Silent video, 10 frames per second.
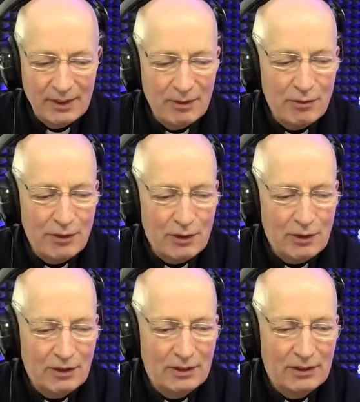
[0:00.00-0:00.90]

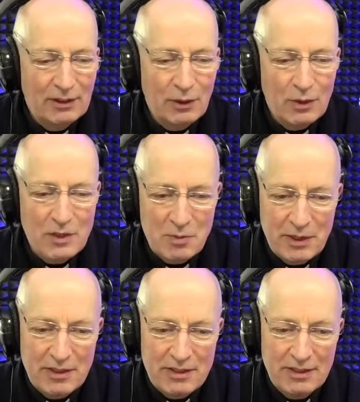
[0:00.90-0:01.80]
for the Holy
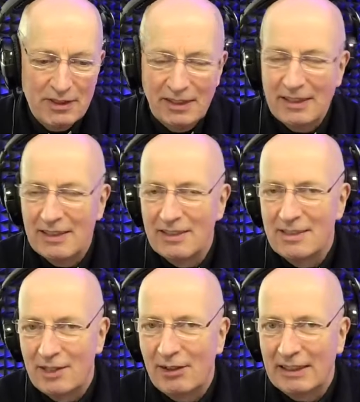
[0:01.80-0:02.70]
Spirit to guide and
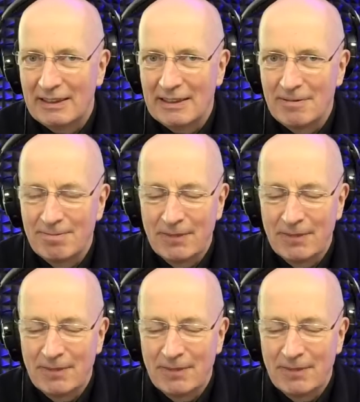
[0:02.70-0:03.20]
direct it.